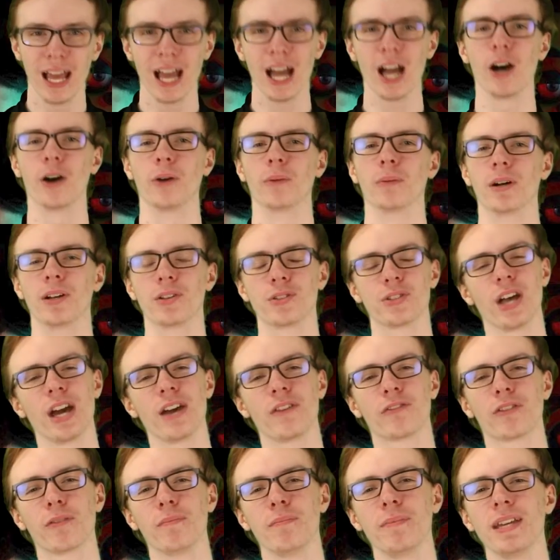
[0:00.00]
Now,
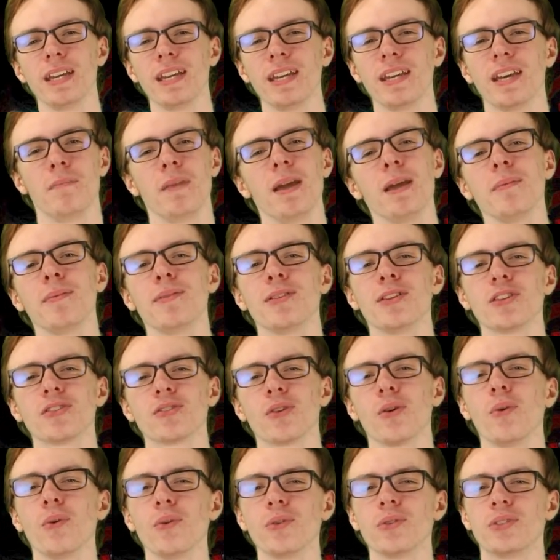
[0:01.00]
aside from me, maybe
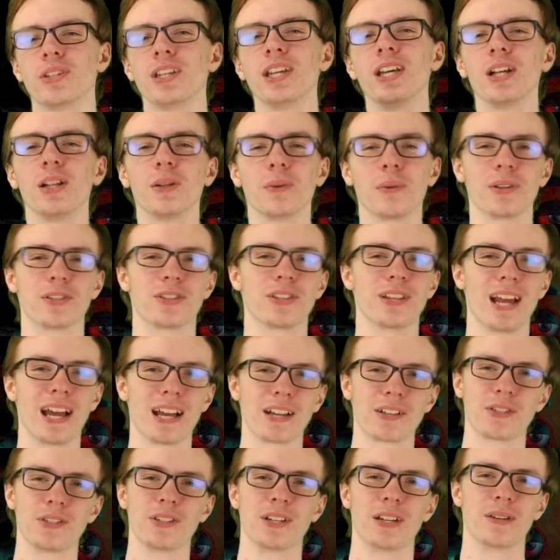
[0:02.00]
this whole deal was an
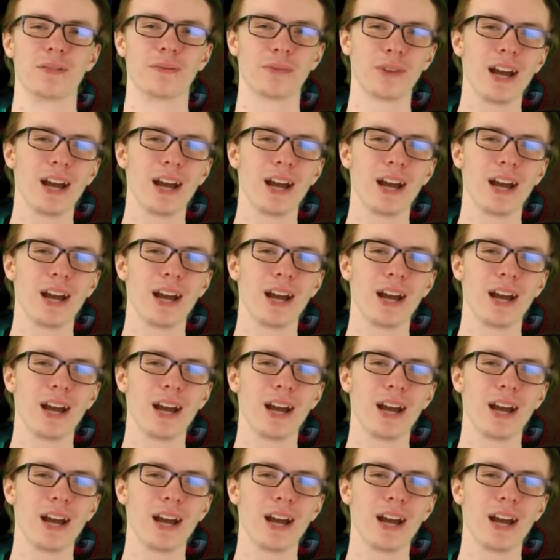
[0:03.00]
accident,